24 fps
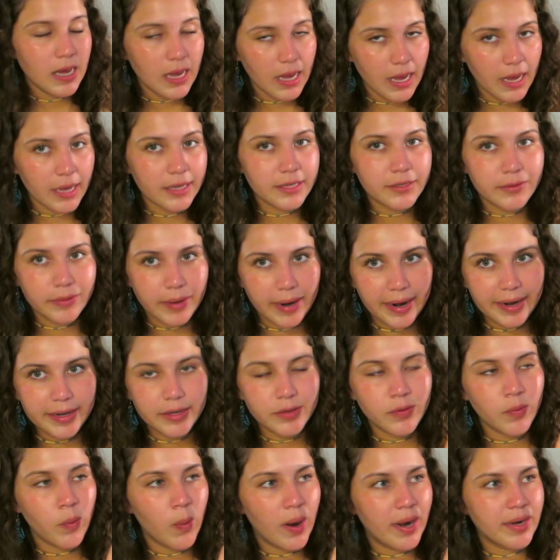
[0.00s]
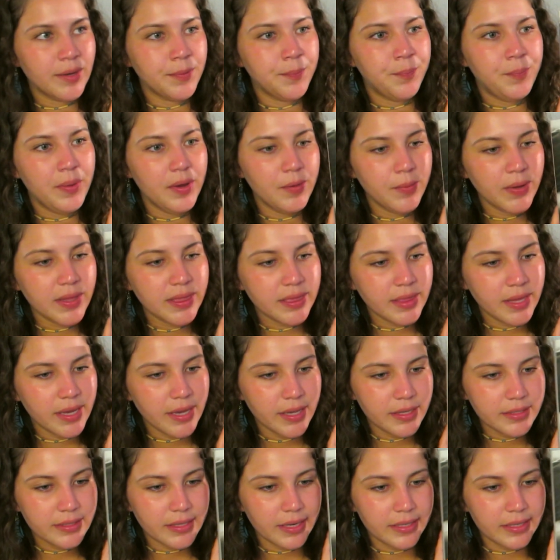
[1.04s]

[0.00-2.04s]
I cried quite a bit with this.